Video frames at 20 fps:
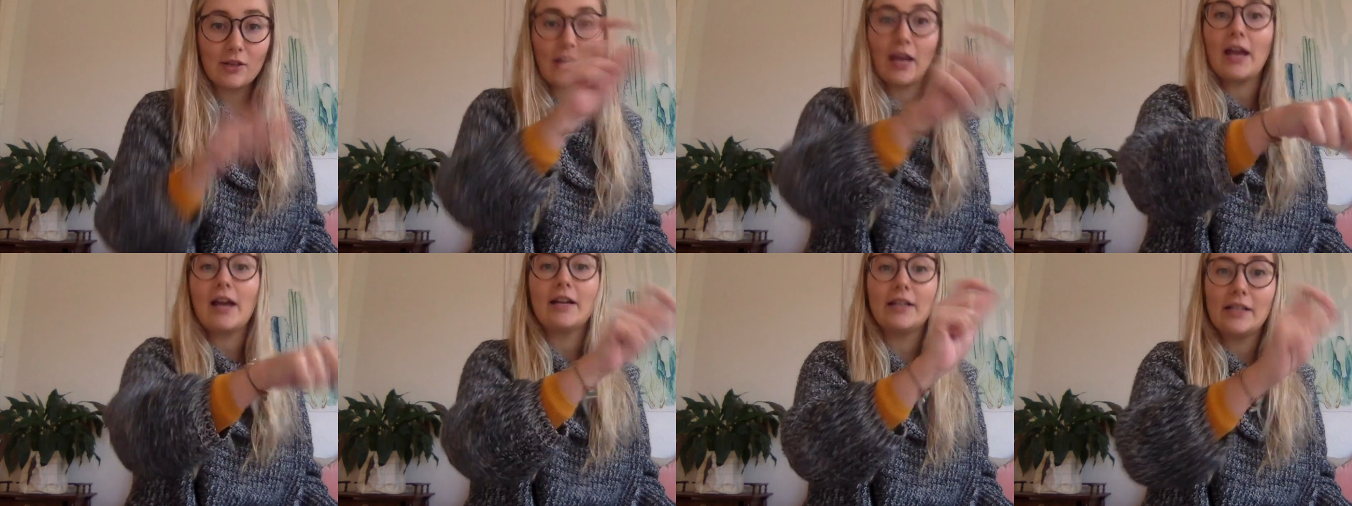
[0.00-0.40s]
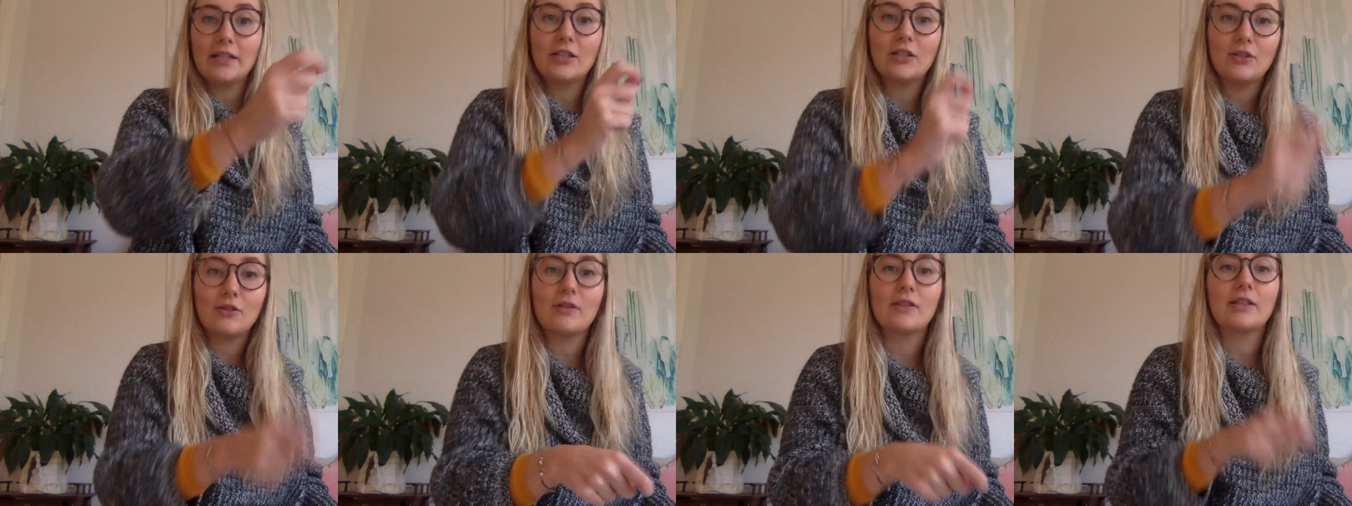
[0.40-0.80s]
Okay, I need
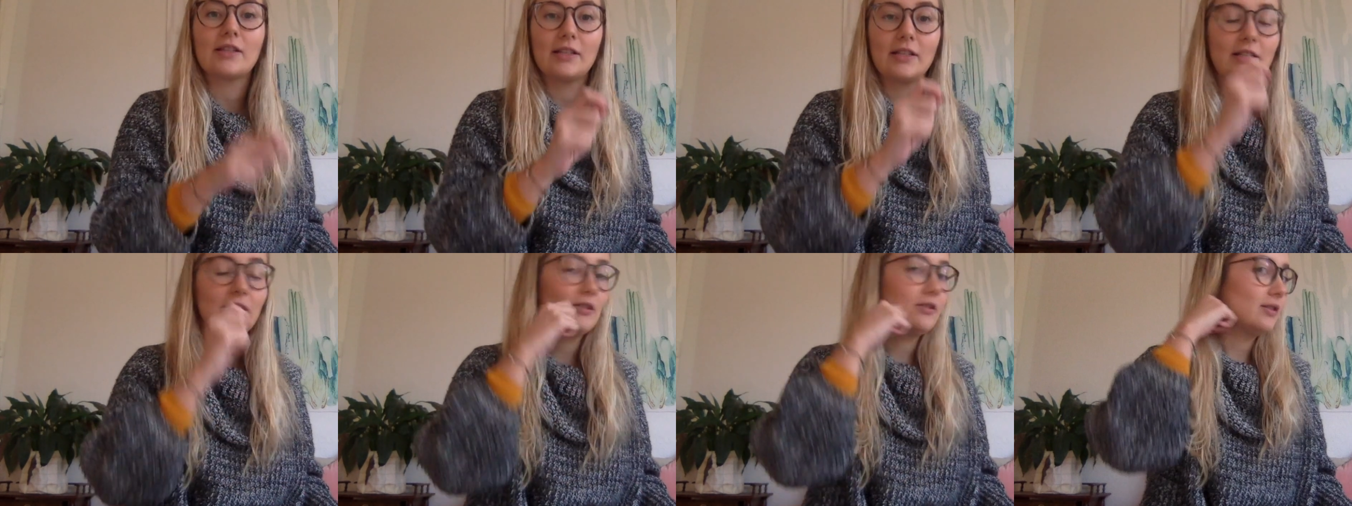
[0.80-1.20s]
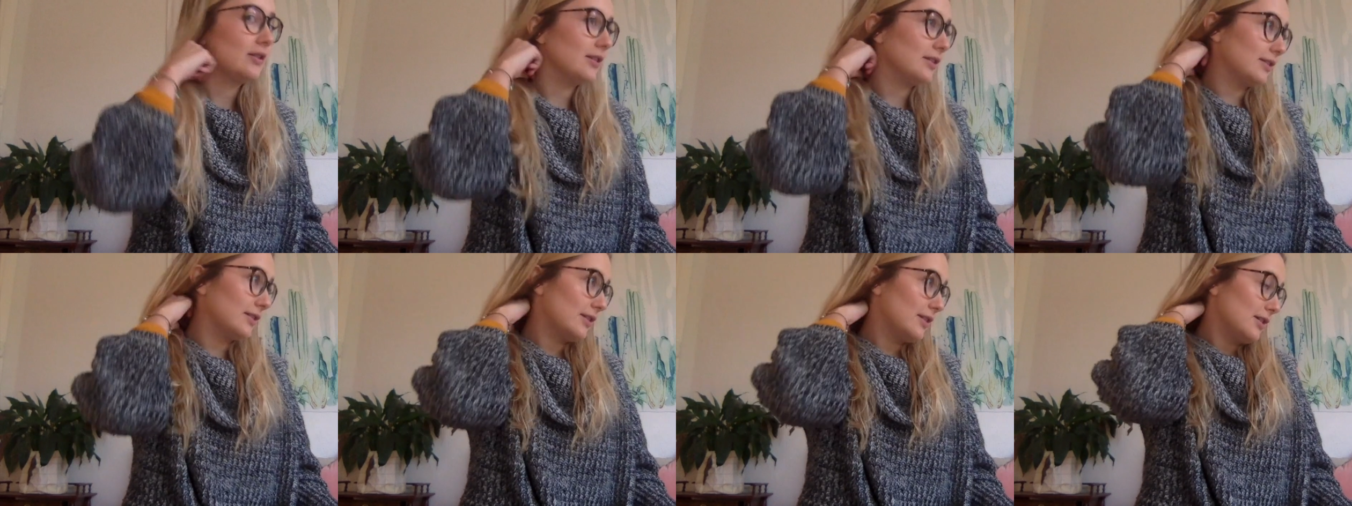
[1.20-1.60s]
to do this, I need to do
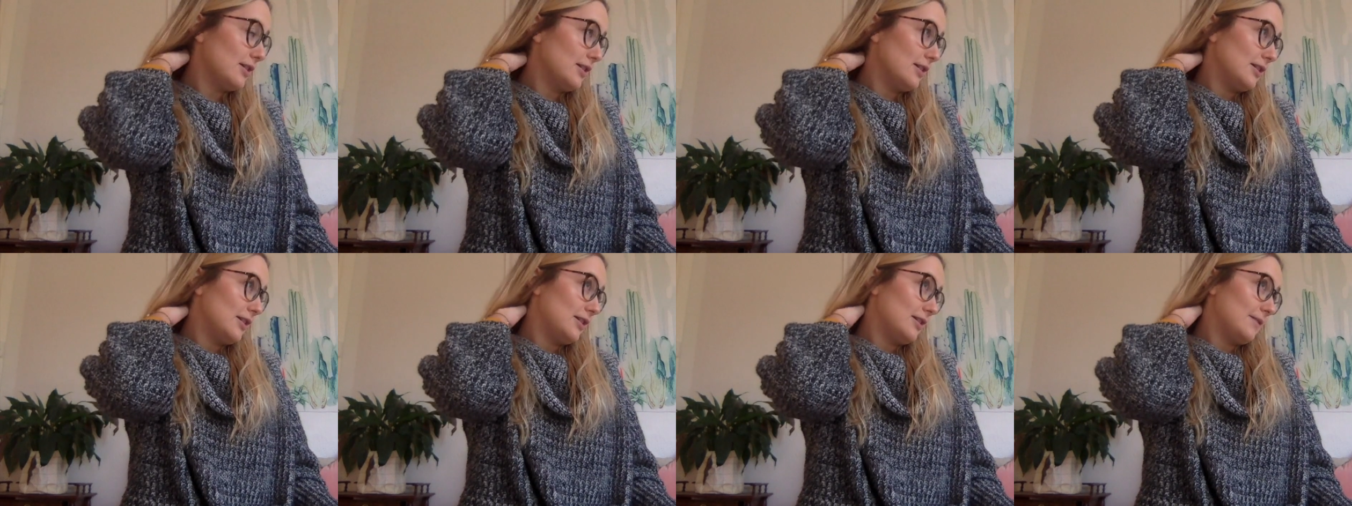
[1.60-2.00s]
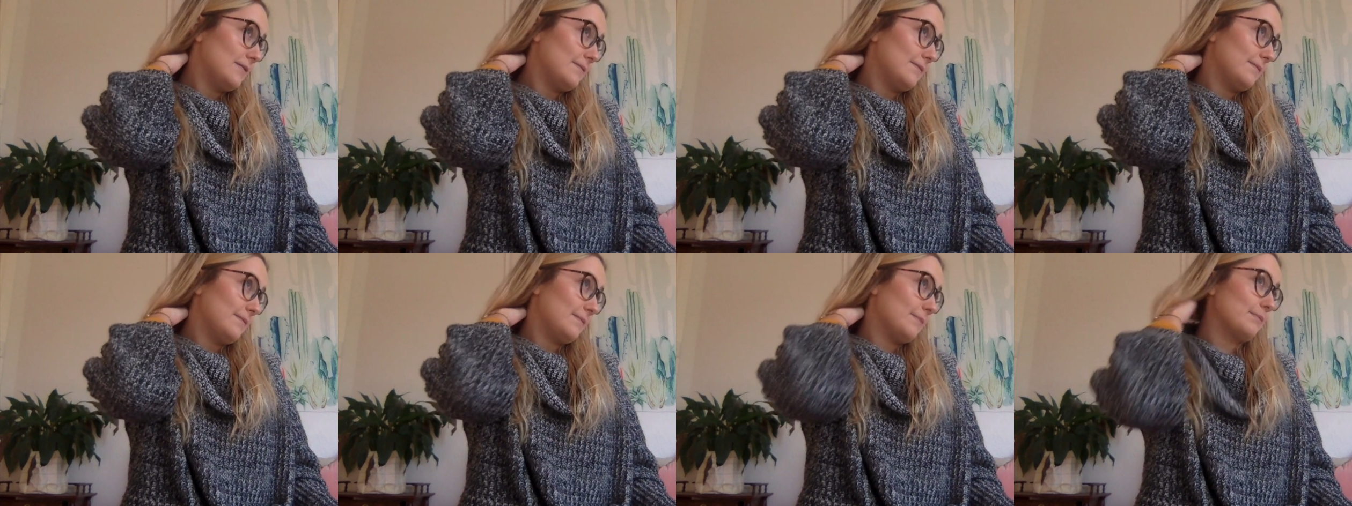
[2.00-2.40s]
this.
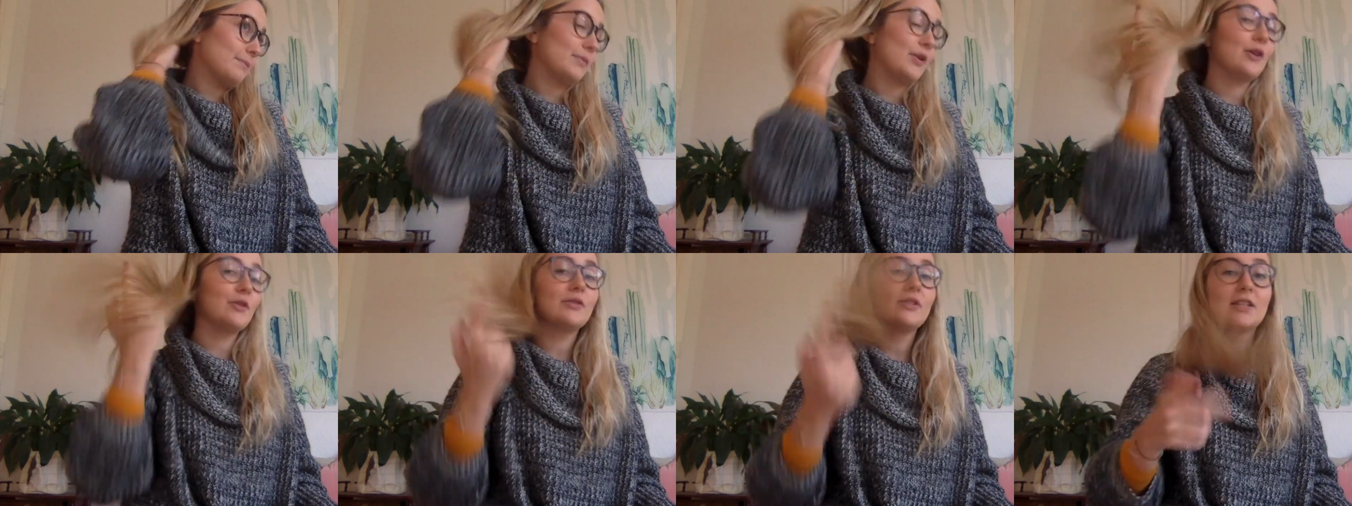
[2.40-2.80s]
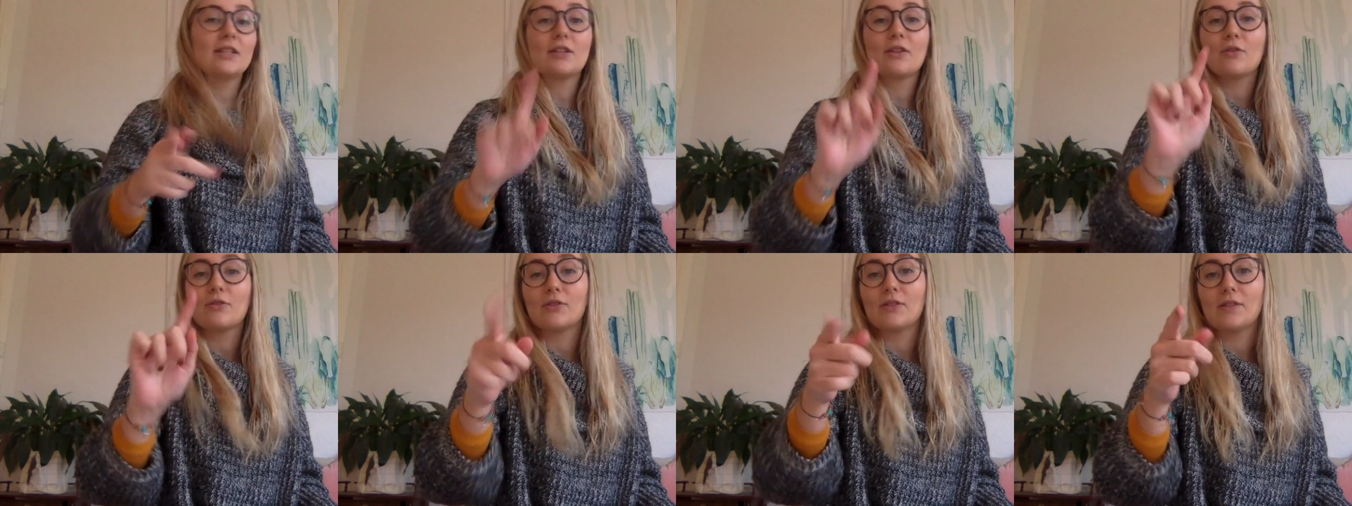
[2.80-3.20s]

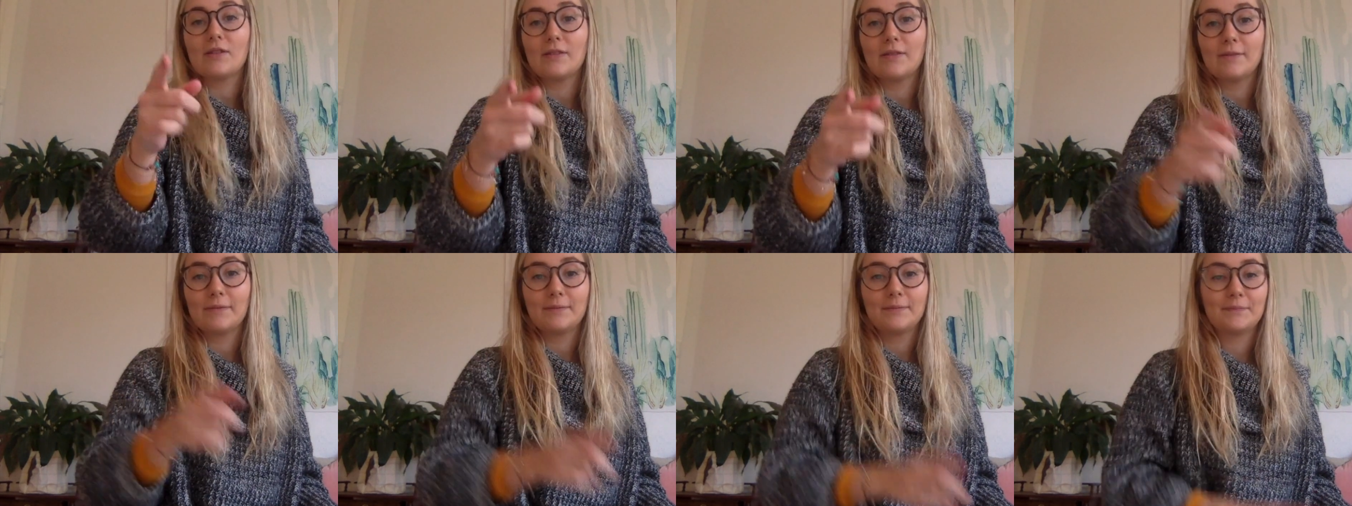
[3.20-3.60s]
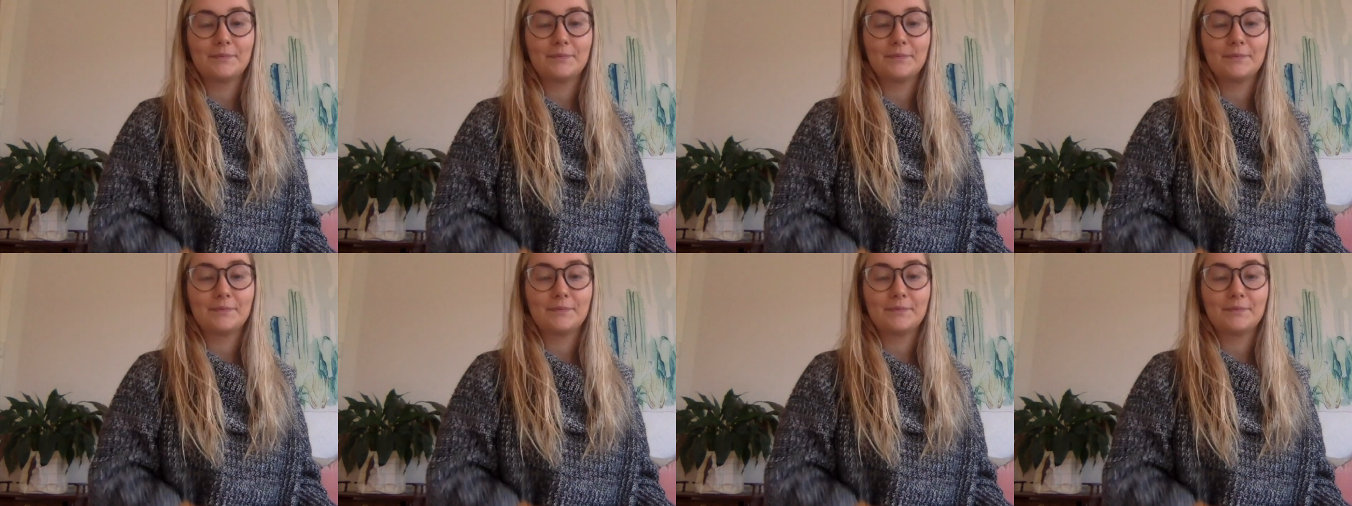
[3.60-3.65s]
Post-it notes.